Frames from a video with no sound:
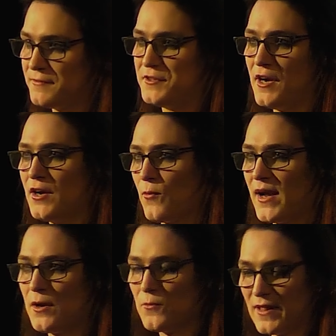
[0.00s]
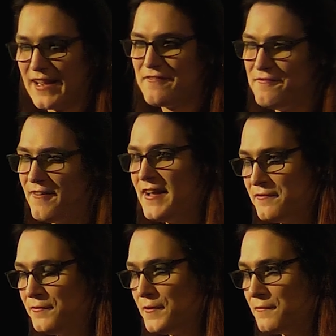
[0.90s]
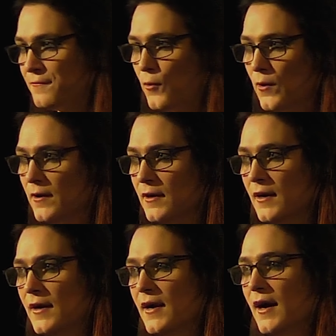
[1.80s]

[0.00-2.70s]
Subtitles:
if John Wayne were like 5'4".